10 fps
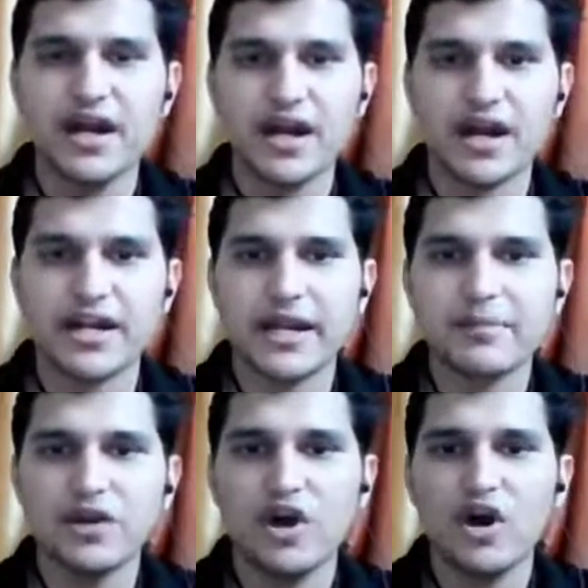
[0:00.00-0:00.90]
contempt,
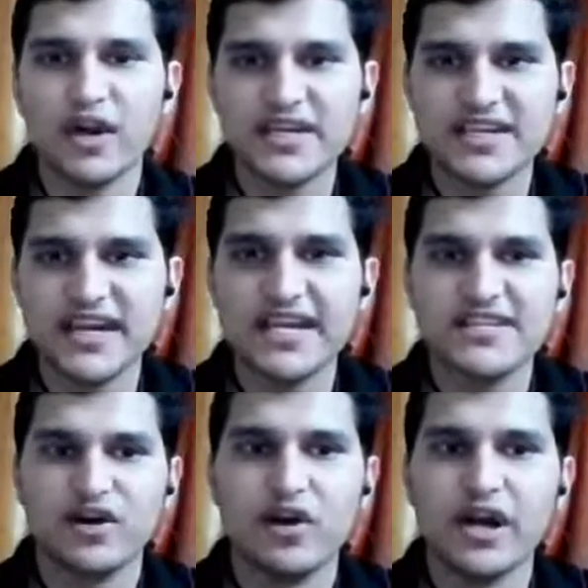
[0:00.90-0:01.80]
or excites
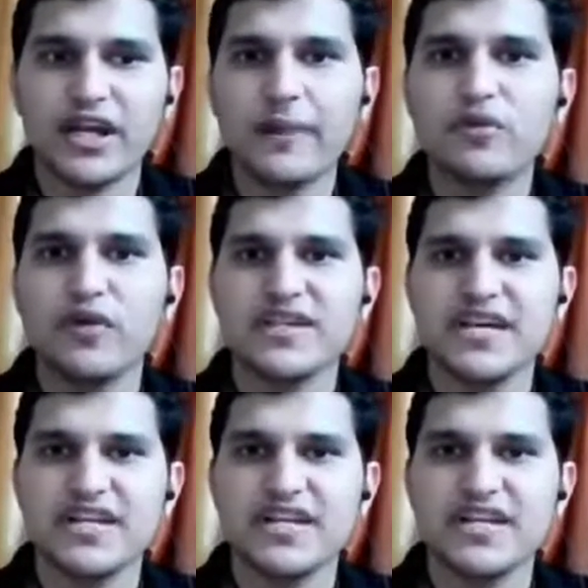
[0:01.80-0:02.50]
or attempt to excite